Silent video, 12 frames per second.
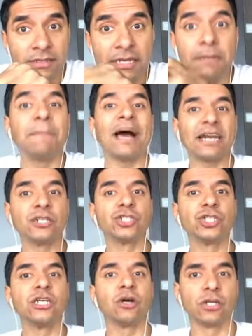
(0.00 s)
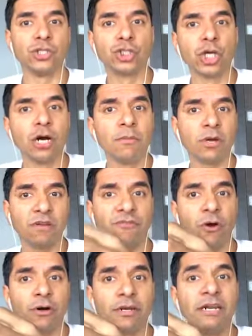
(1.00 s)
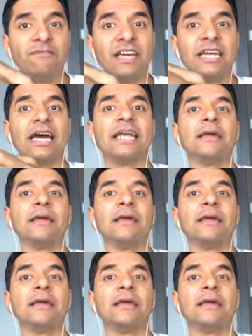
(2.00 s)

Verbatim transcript: the pathogen or the germ or the foreign invader,